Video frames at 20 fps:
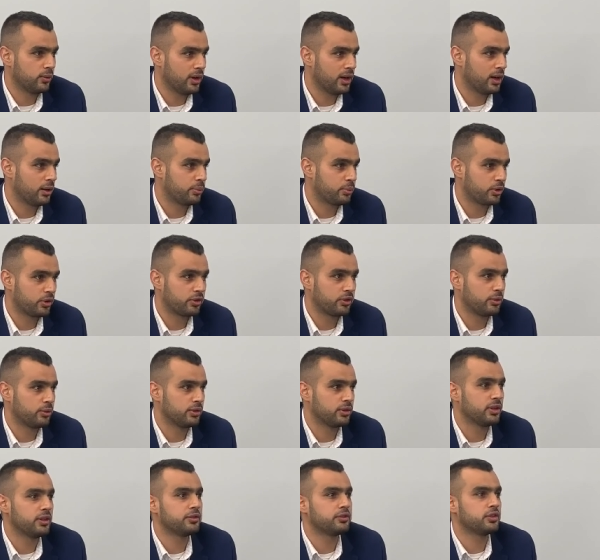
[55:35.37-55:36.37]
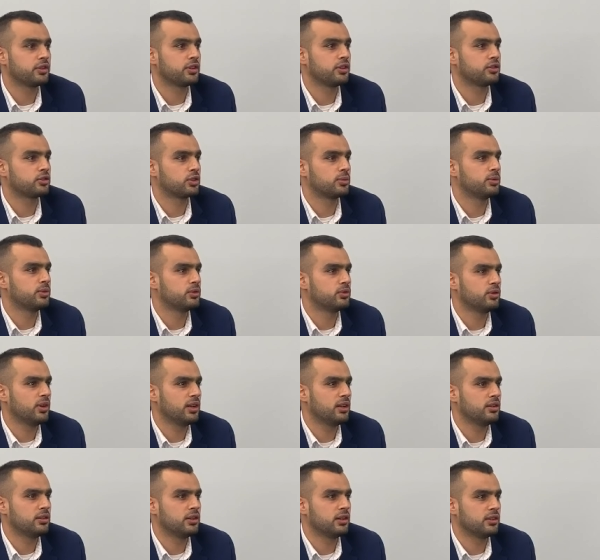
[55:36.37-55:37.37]
I personally would love to contribute to
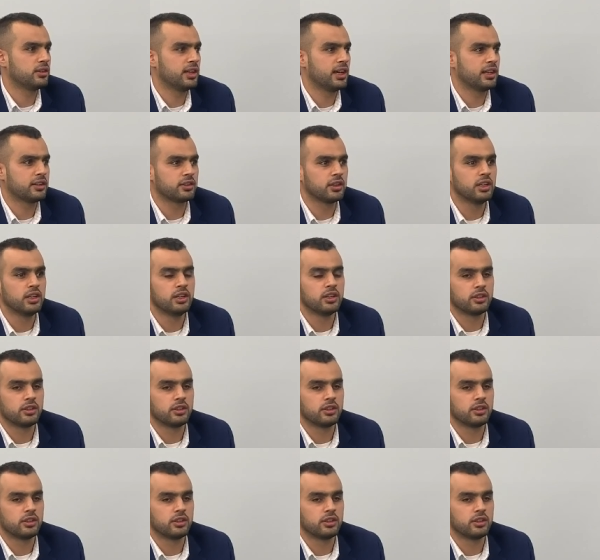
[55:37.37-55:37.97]
anything that